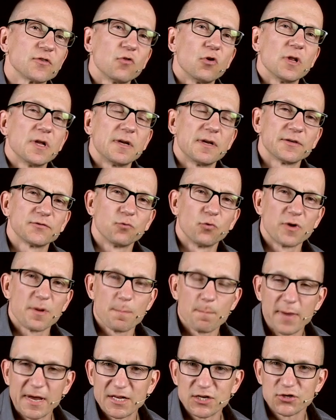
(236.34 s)
of all, I just want to
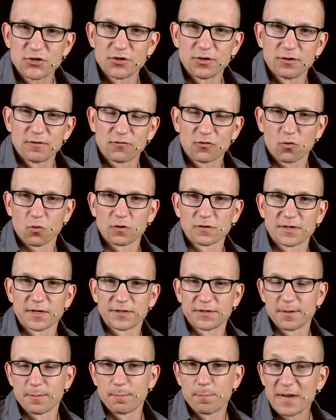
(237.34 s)
mention, of course,
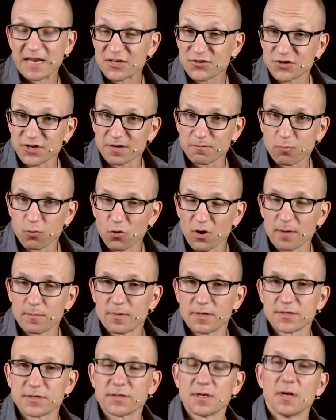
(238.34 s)
that the basic
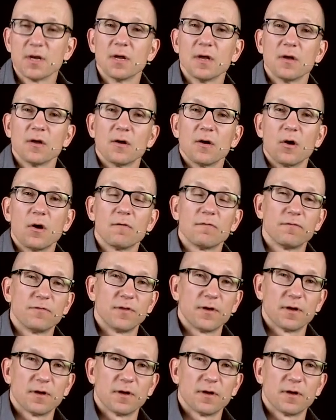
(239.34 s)
premise of